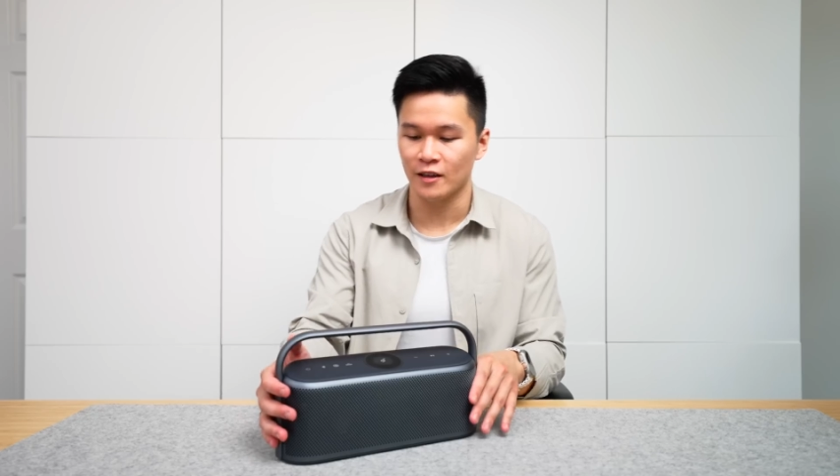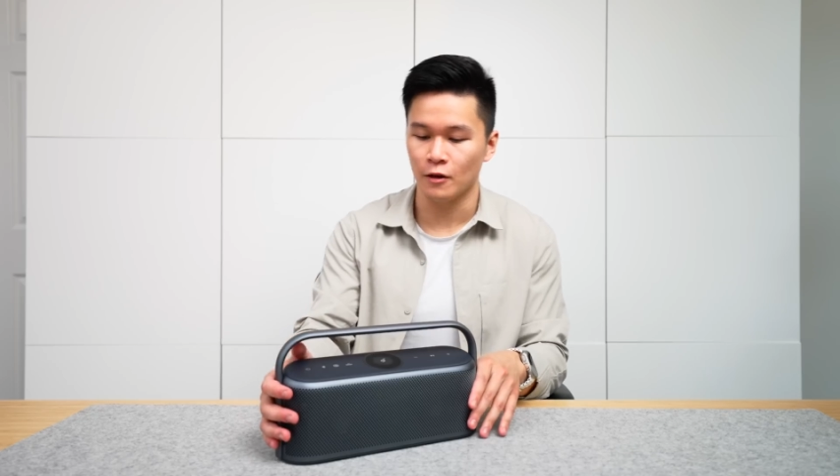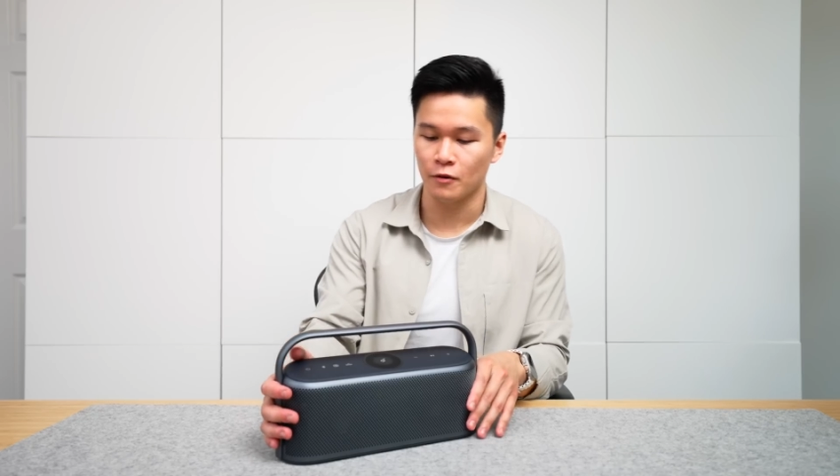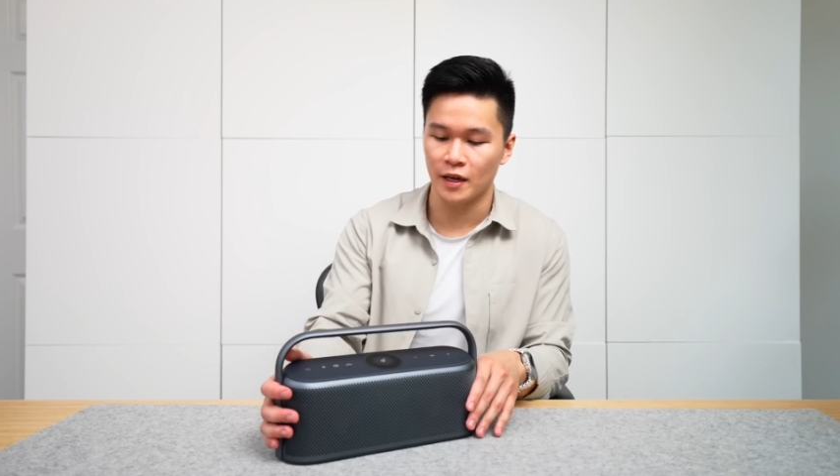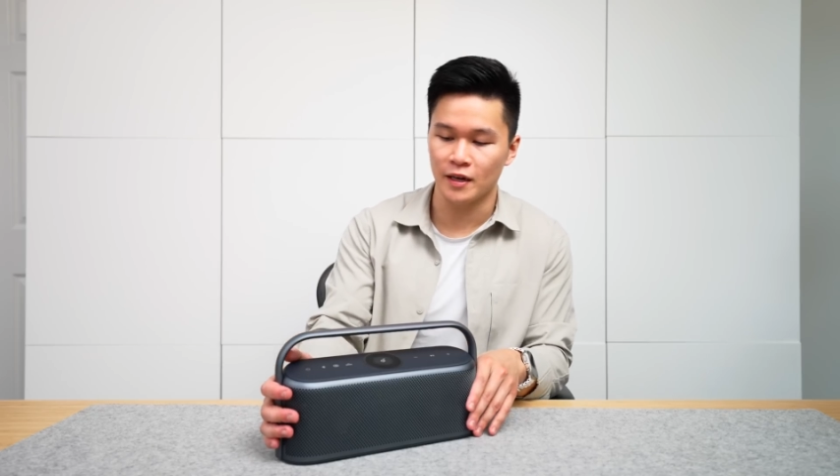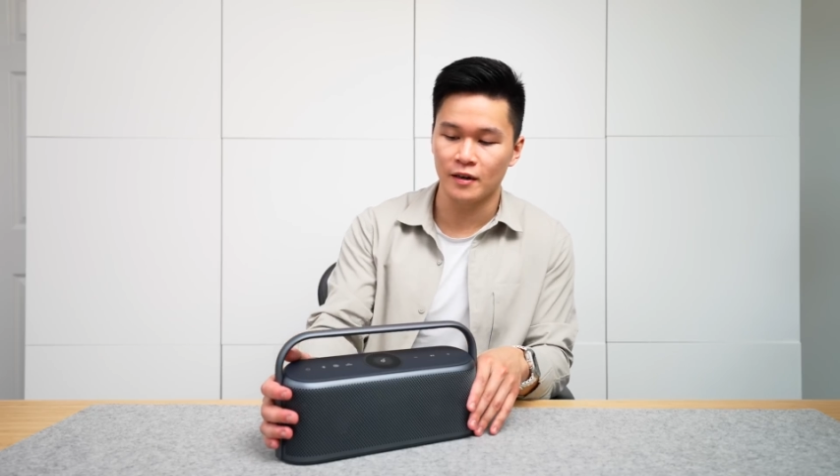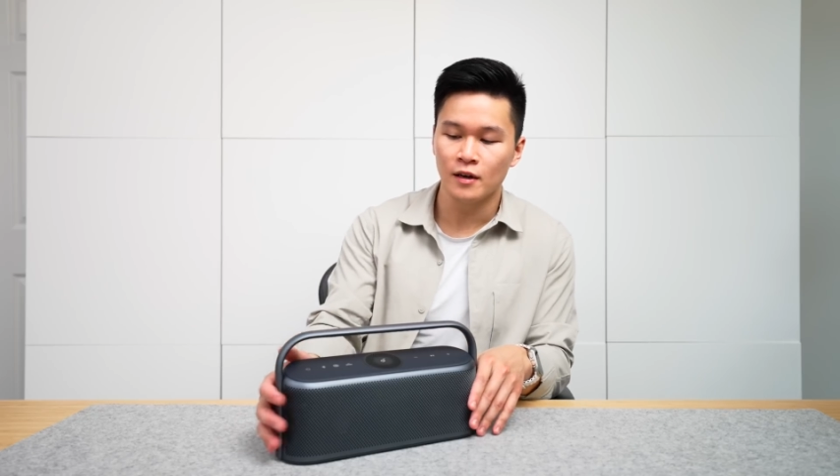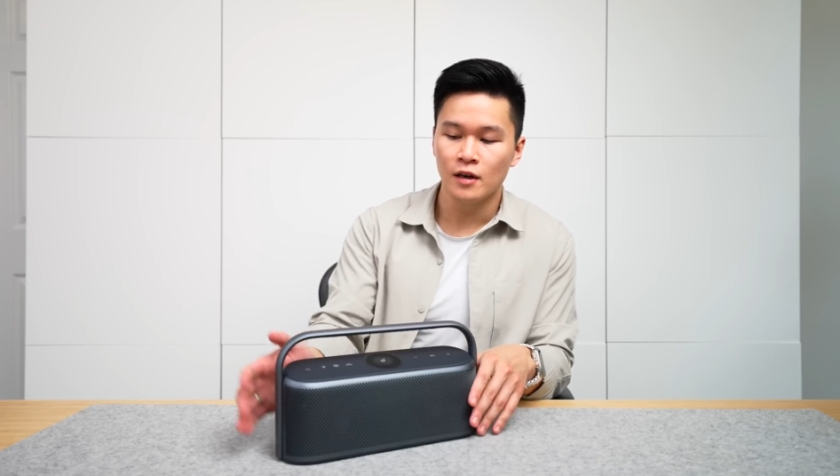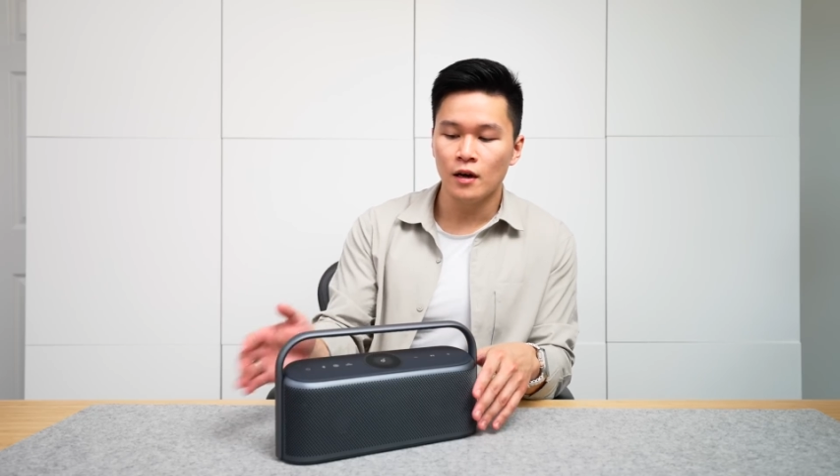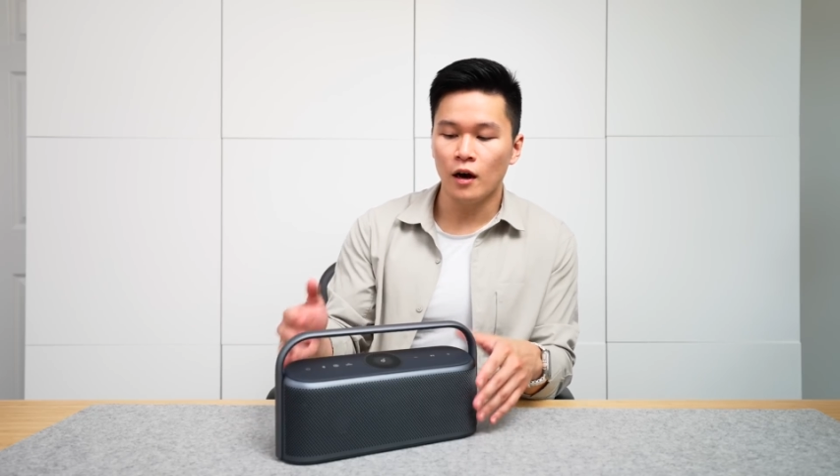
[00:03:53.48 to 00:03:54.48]
located
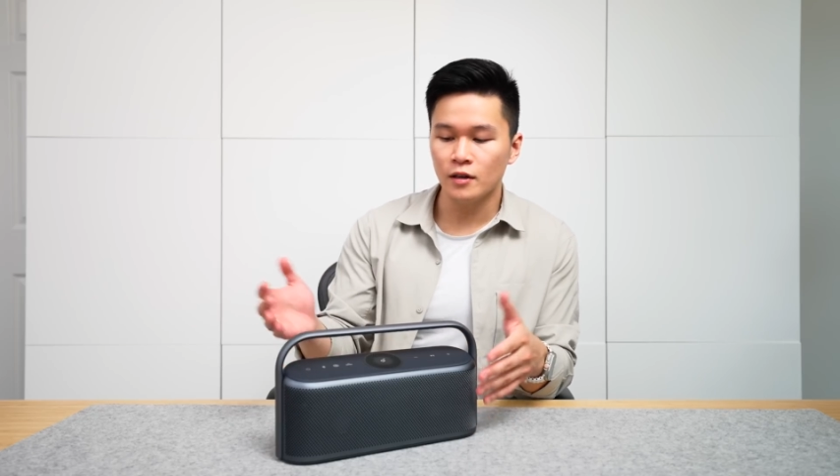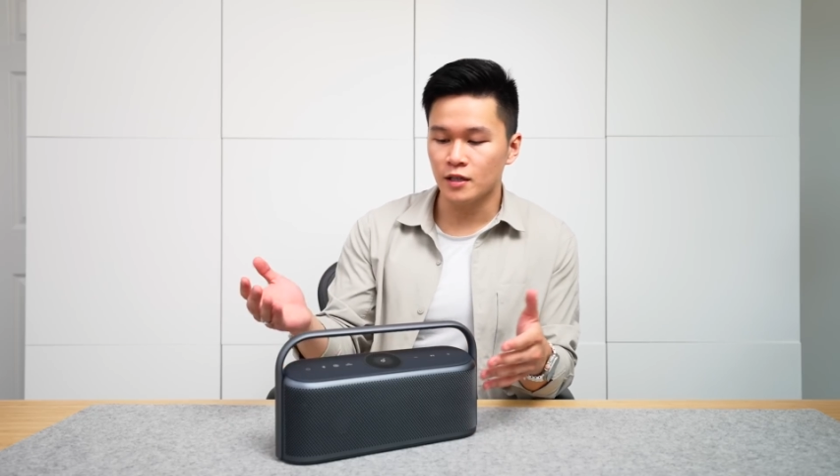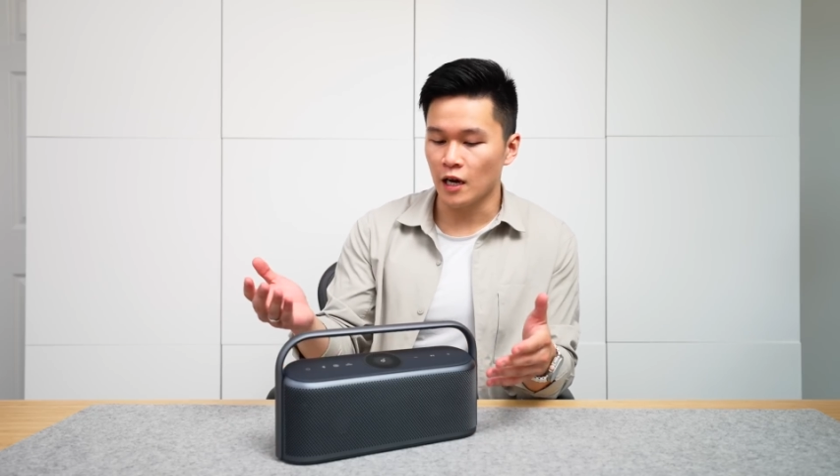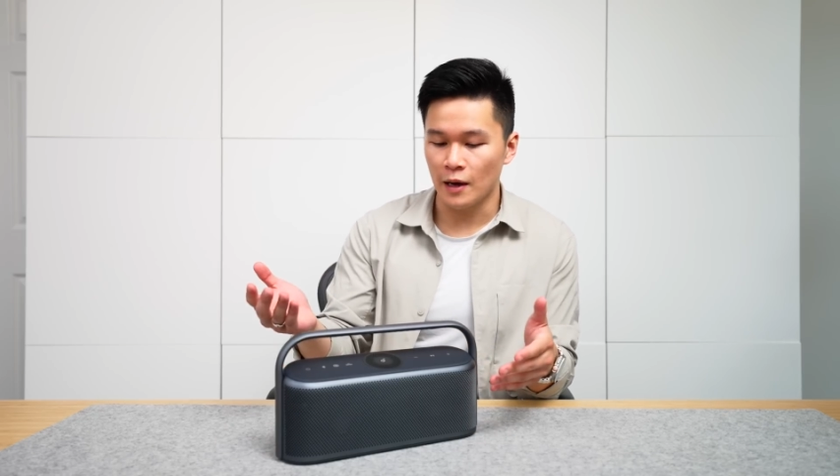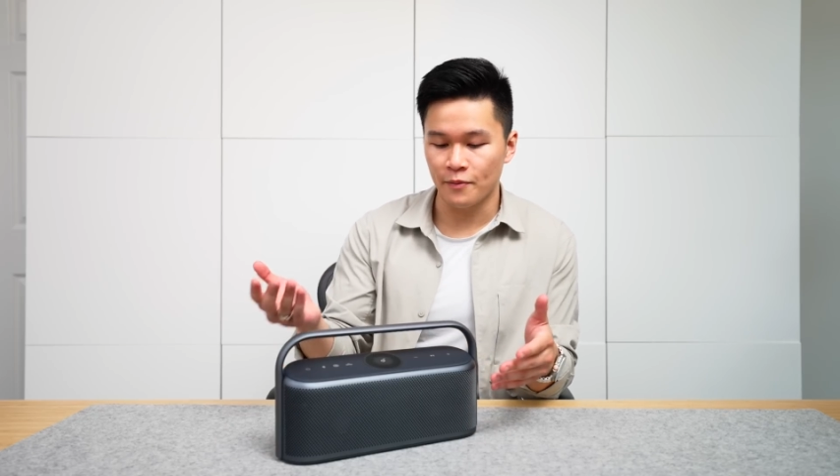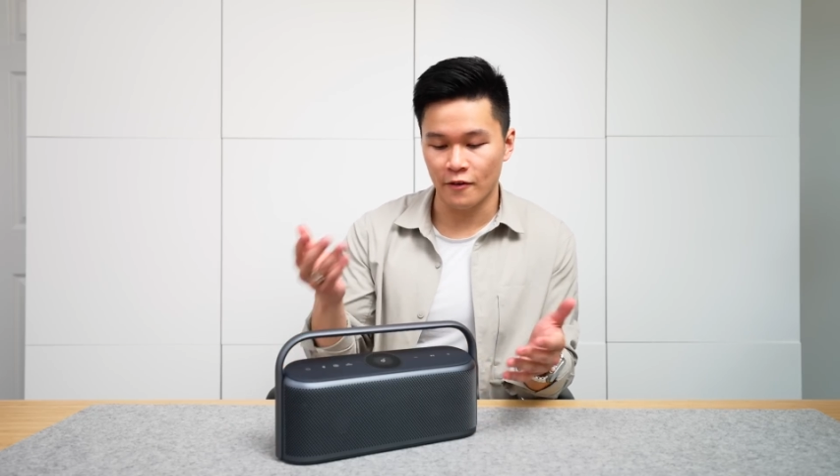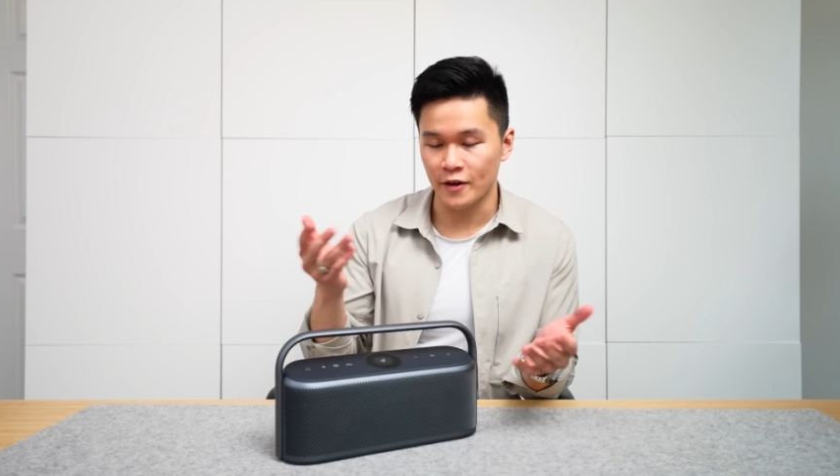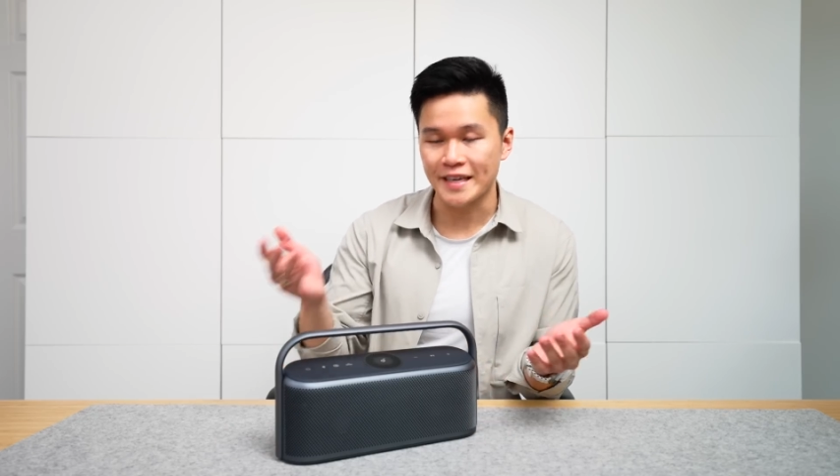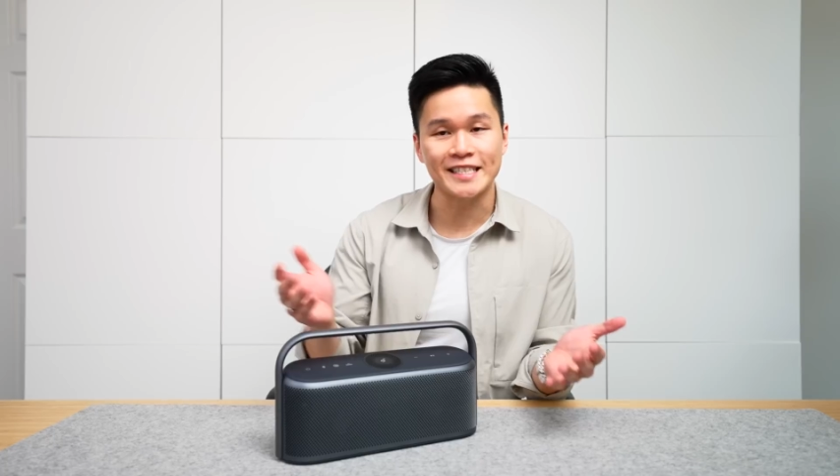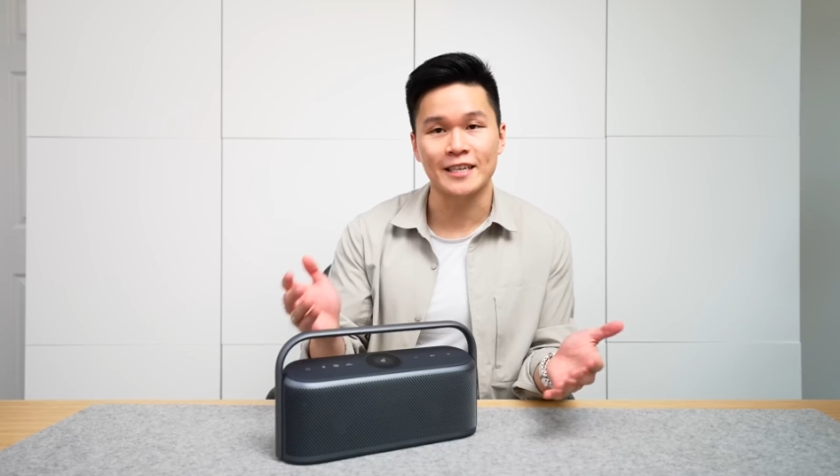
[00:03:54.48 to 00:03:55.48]
on top,
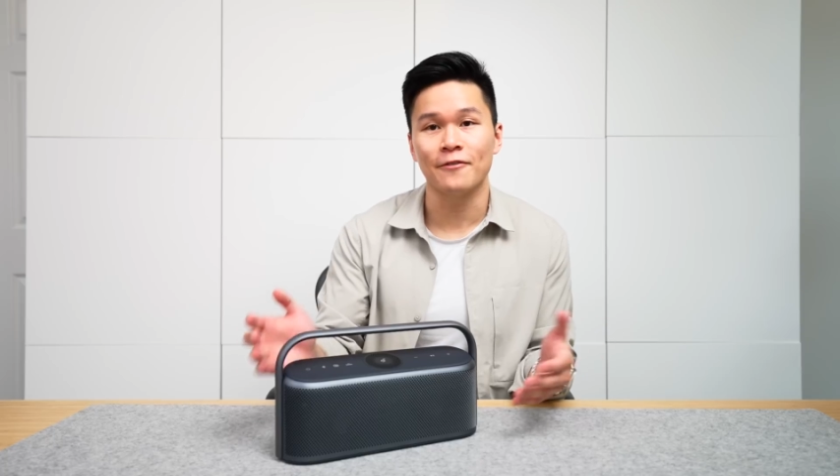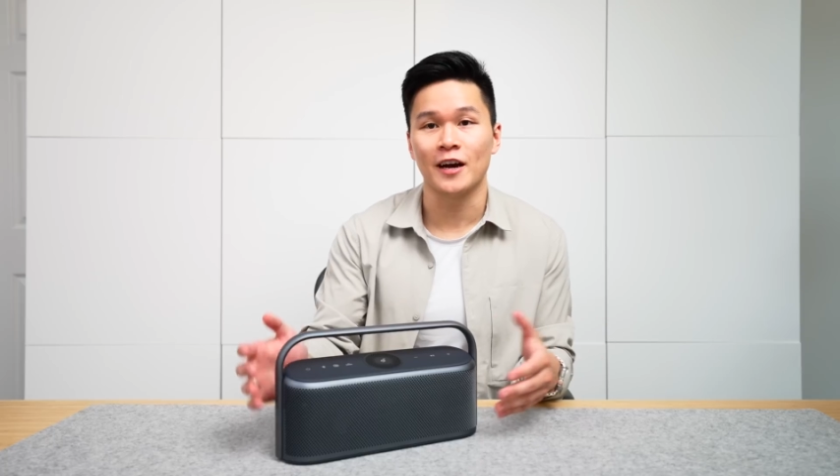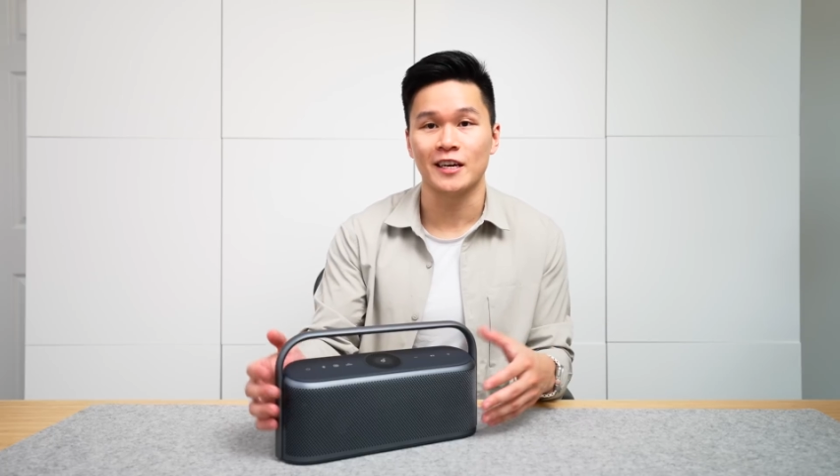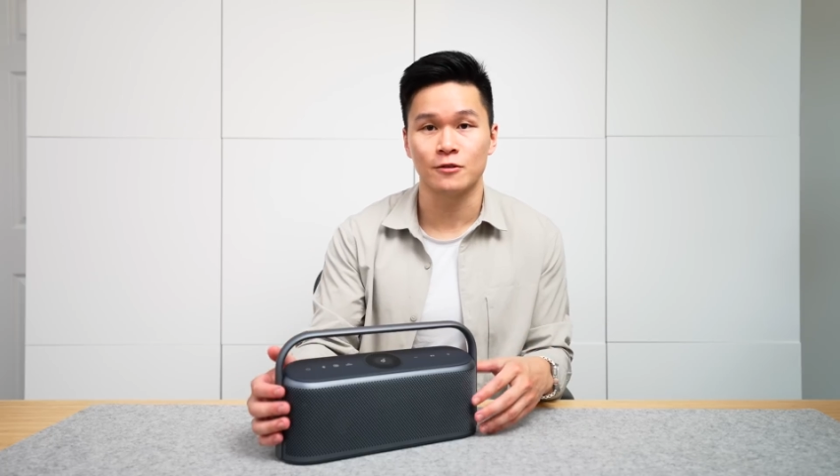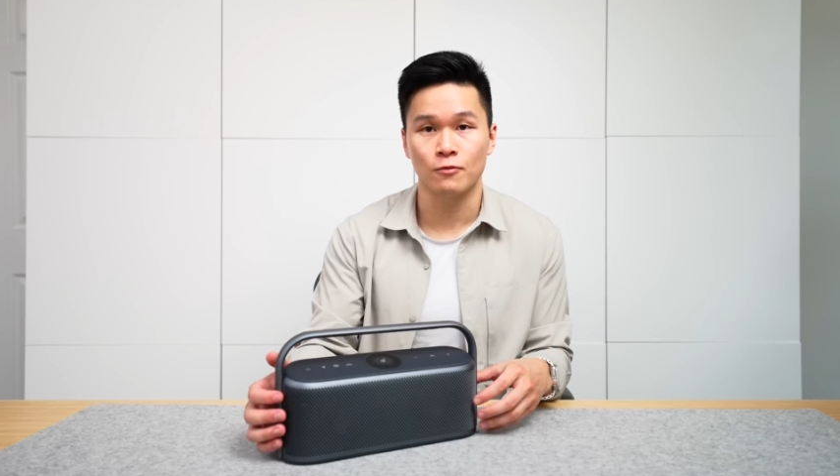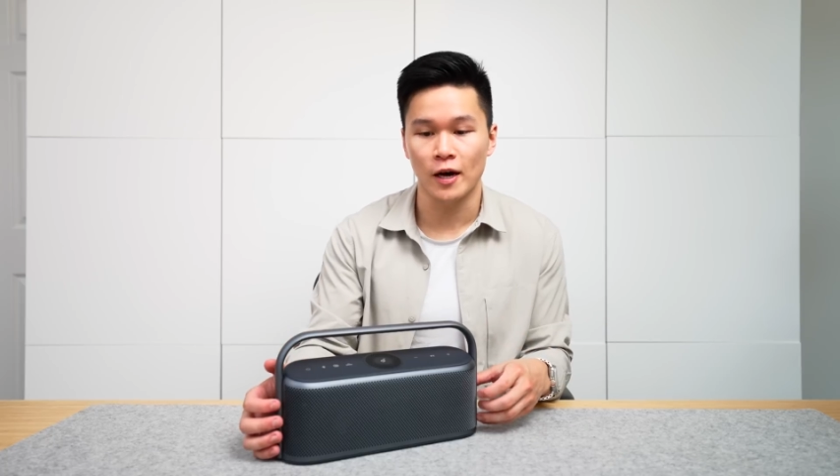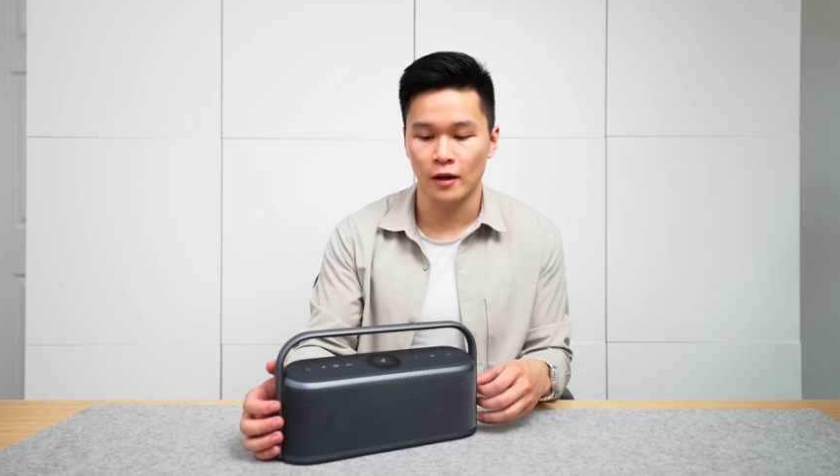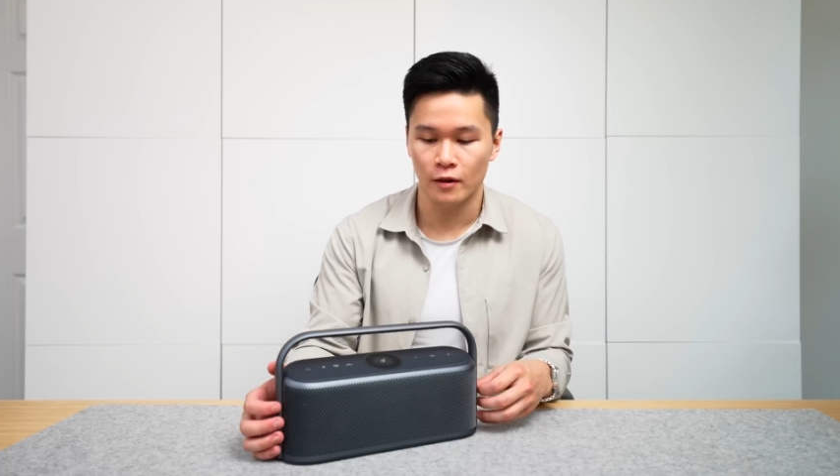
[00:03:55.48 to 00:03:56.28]
very easy to find as well.